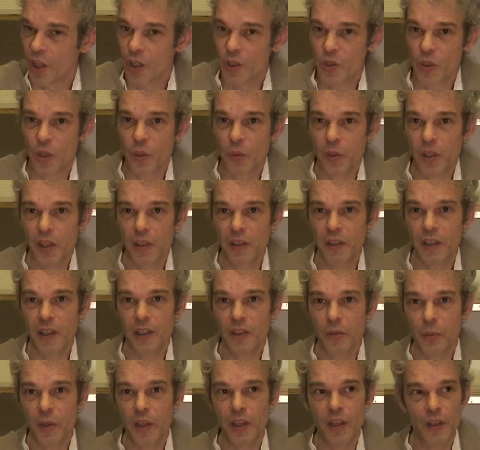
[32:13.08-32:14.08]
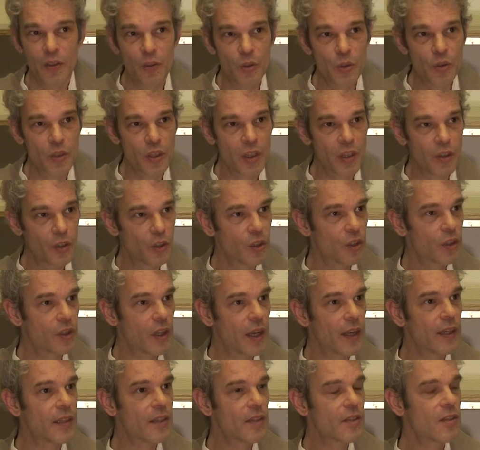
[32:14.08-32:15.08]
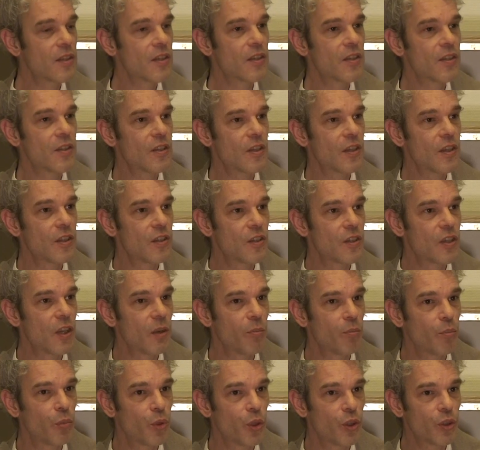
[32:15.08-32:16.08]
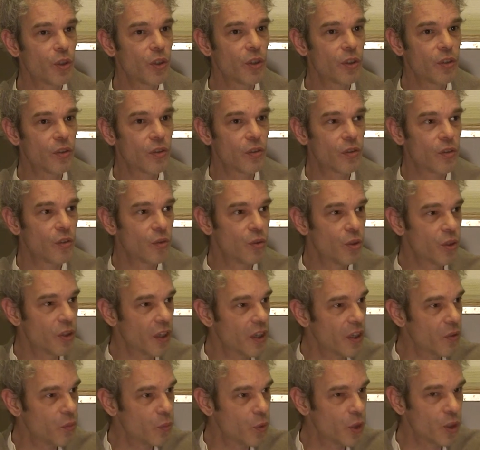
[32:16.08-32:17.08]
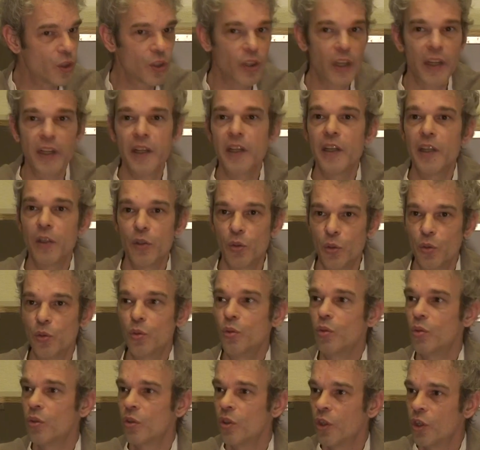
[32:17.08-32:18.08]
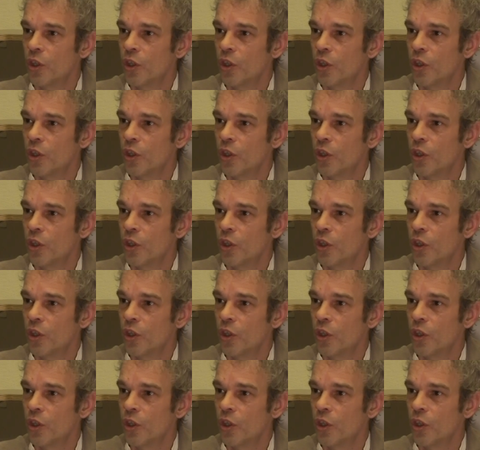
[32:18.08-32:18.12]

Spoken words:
So in that way, using your talents is important, looking what can I do